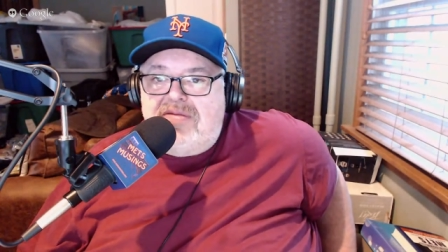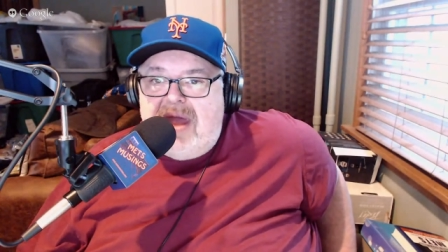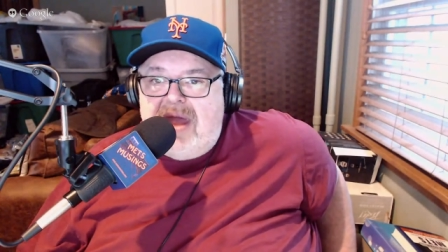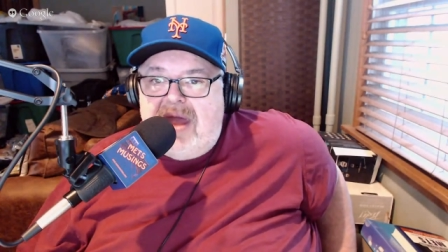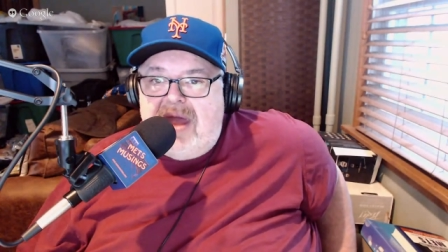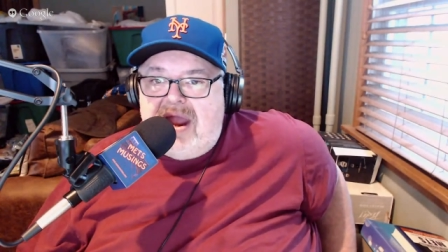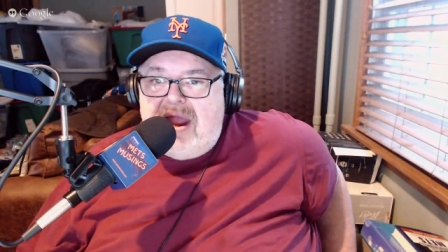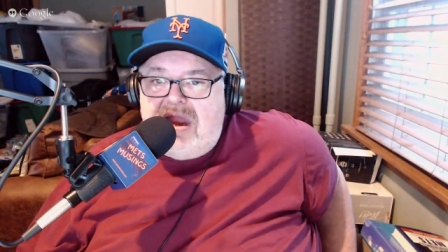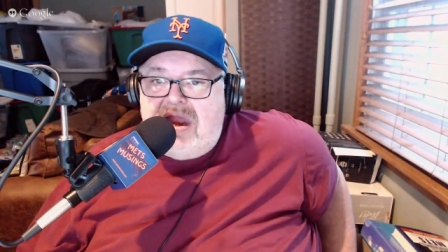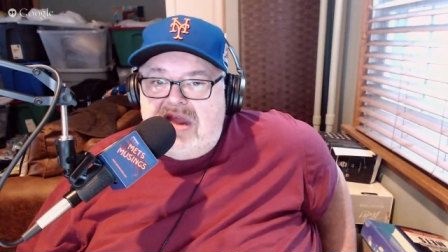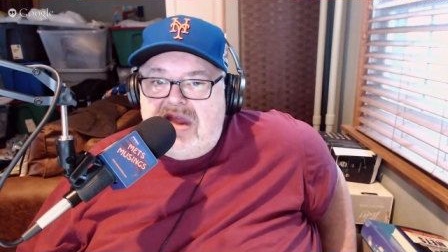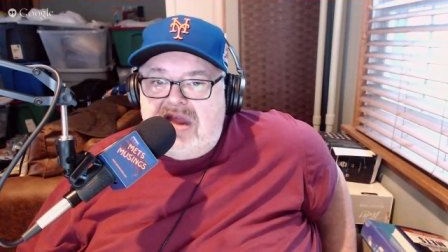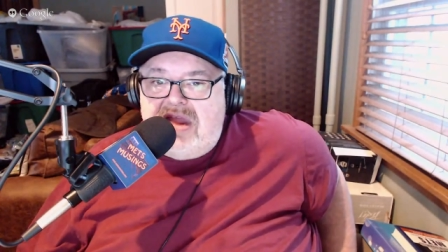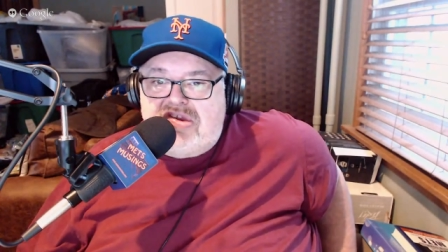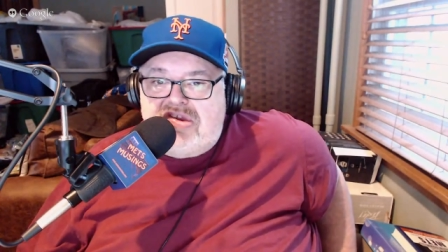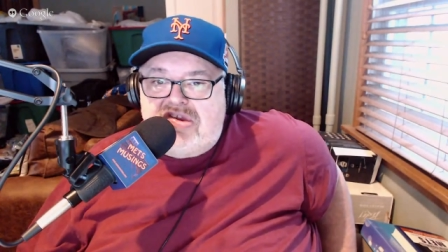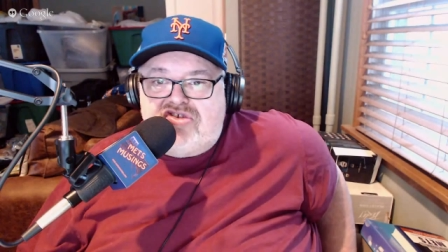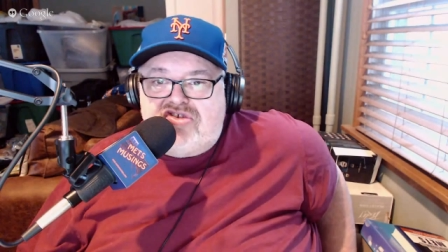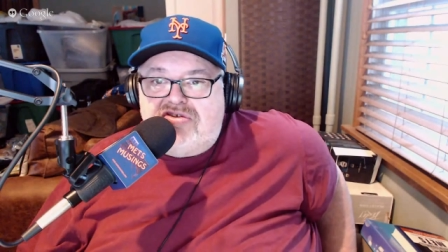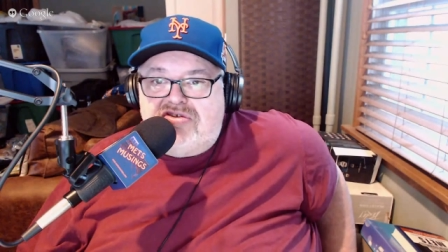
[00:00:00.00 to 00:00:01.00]
and that's a
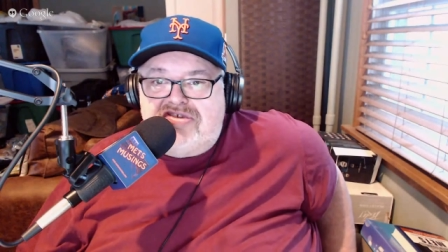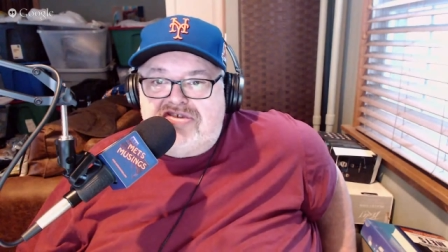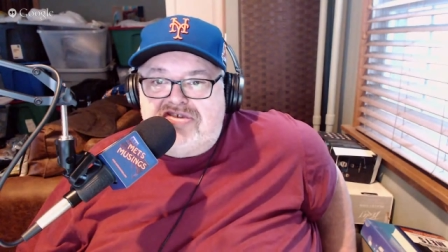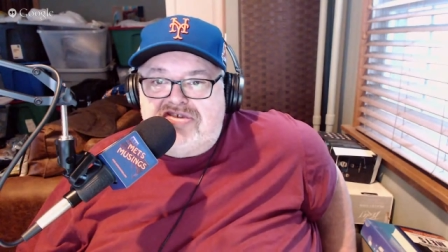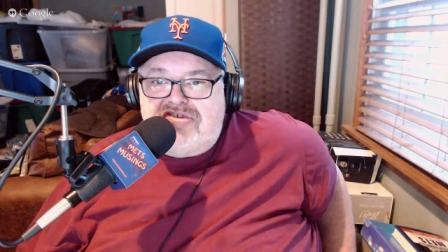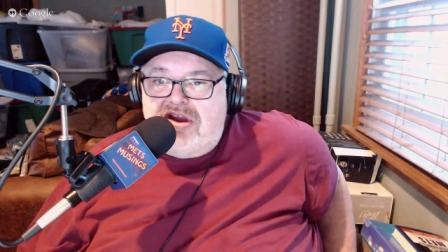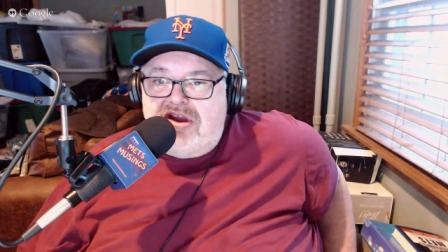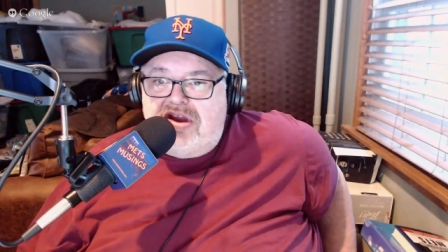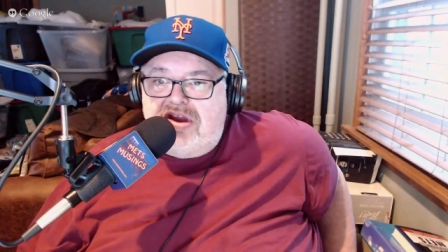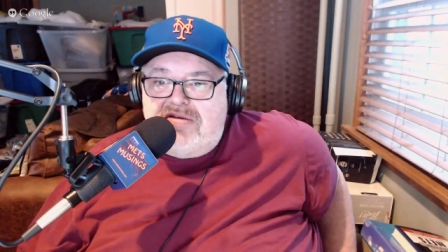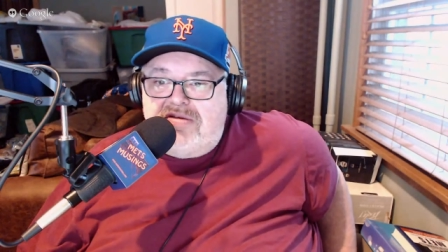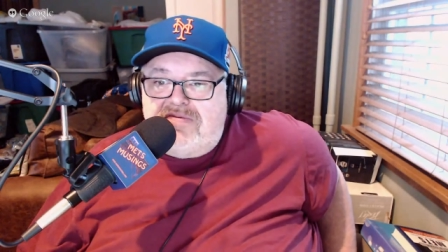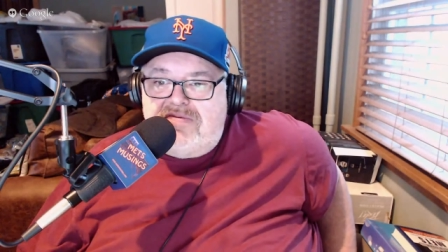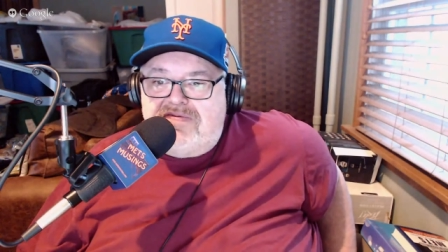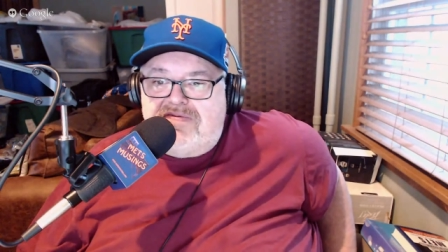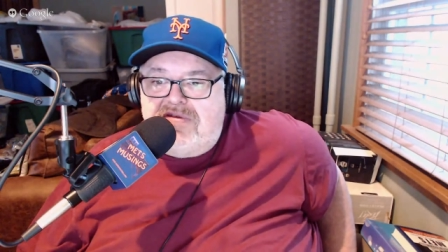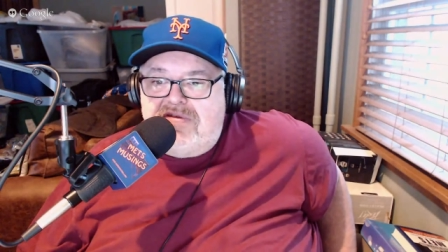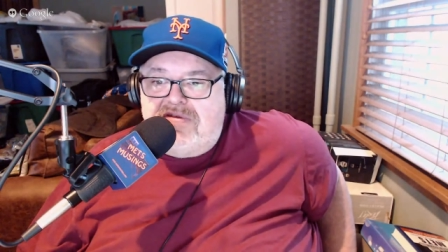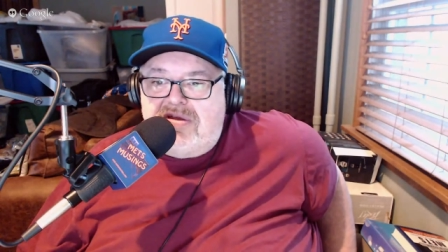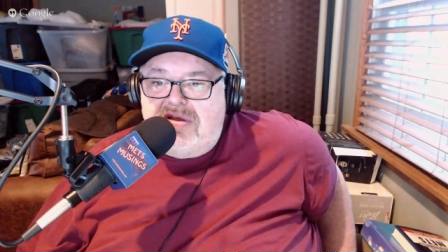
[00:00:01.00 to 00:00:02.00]
sure sign of
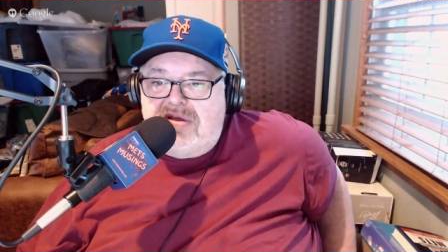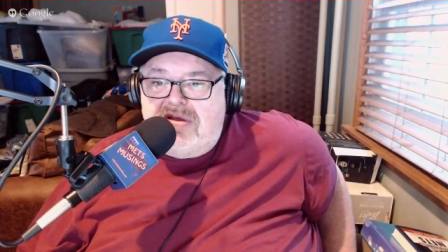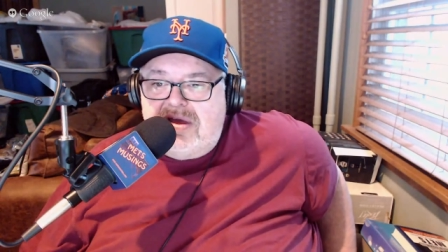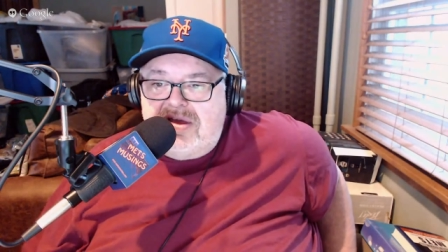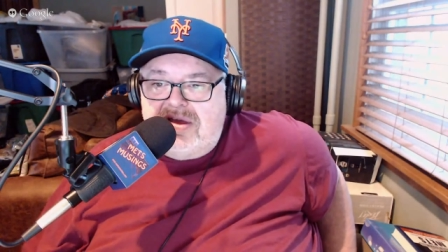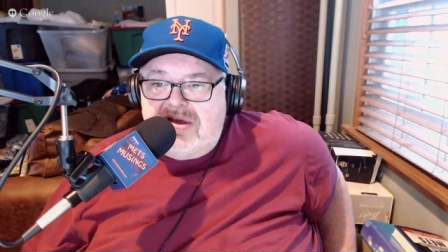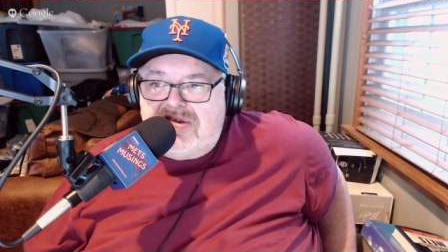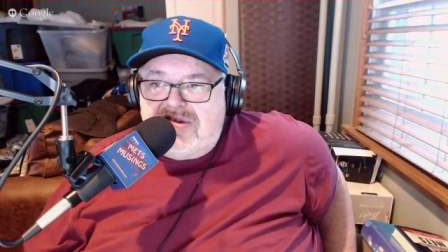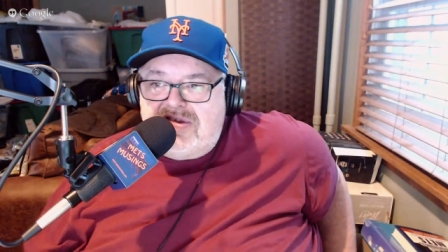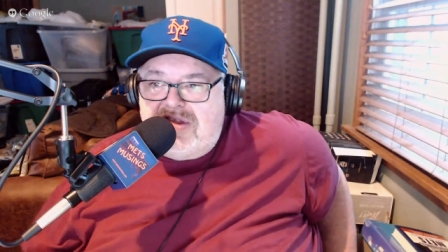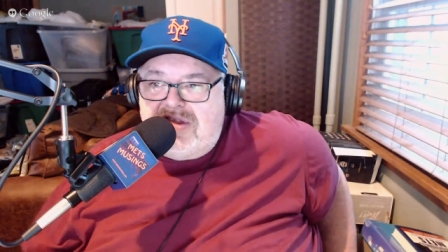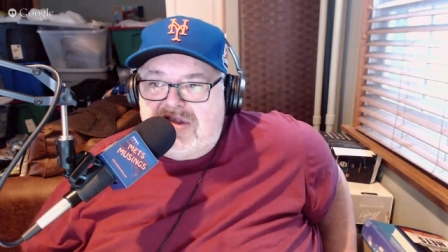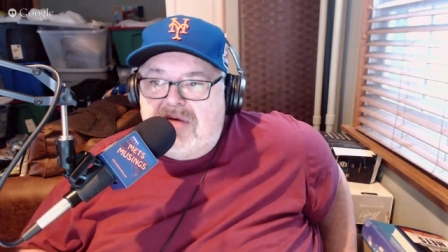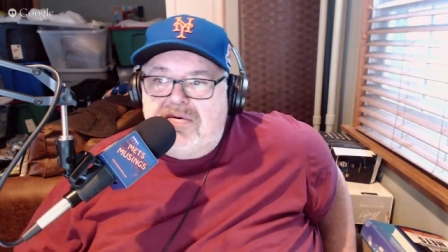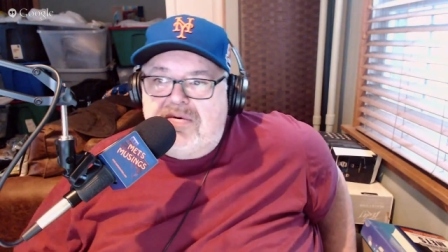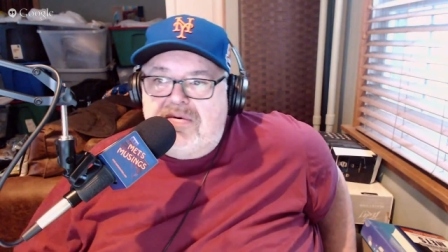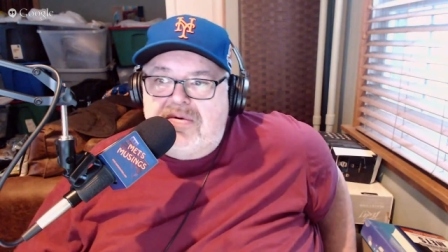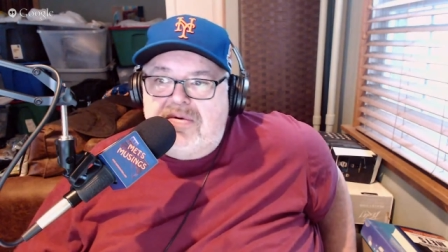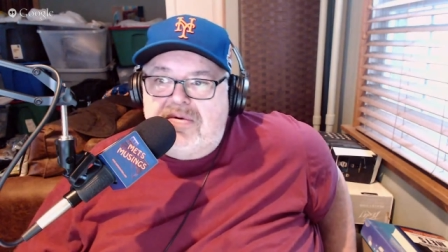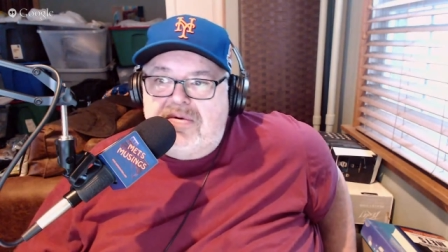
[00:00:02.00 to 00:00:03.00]

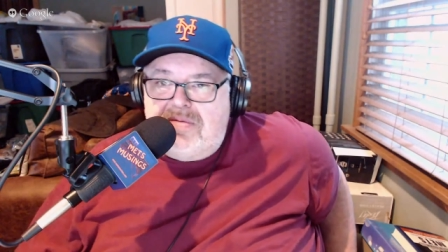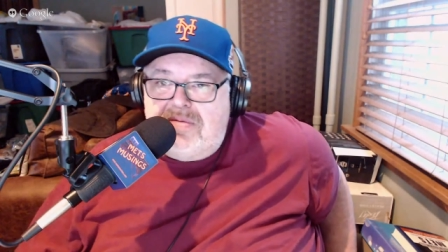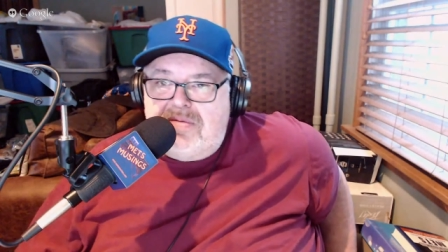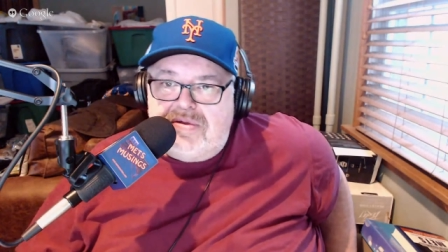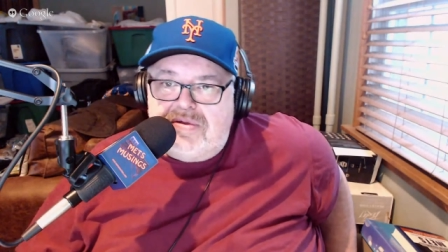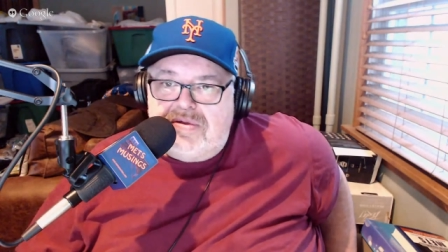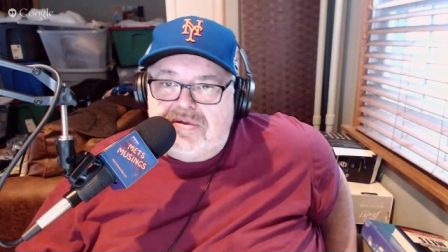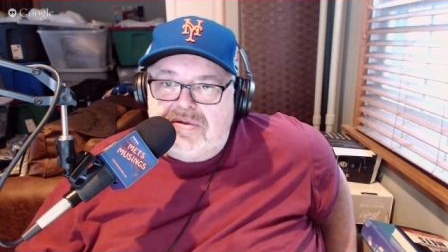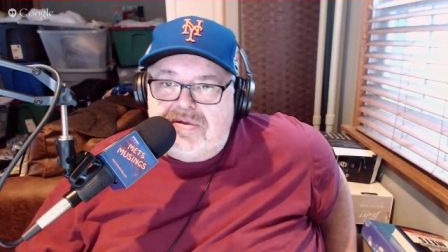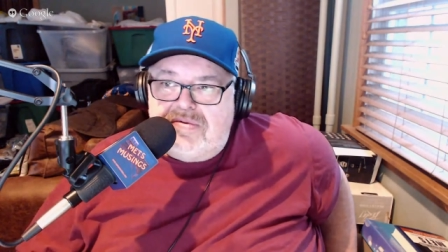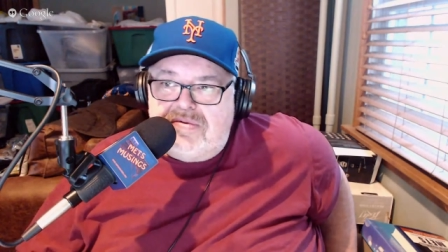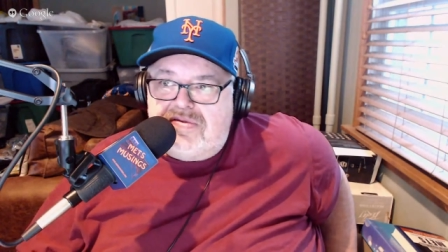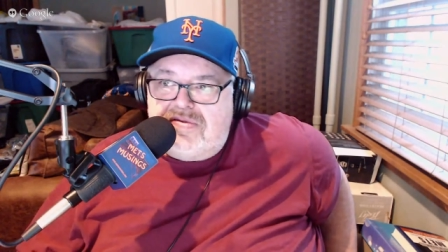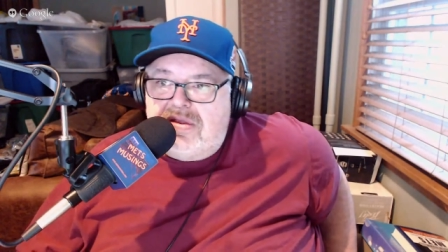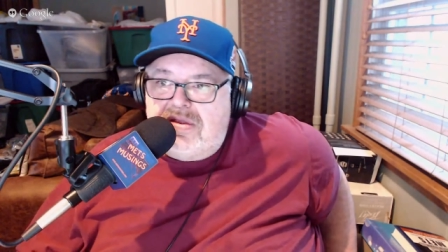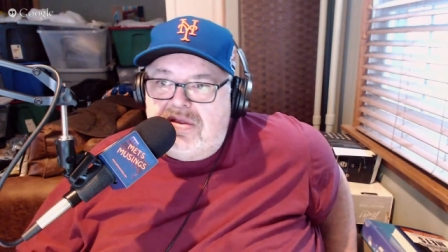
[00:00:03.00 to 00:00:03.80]
steroid abuse. And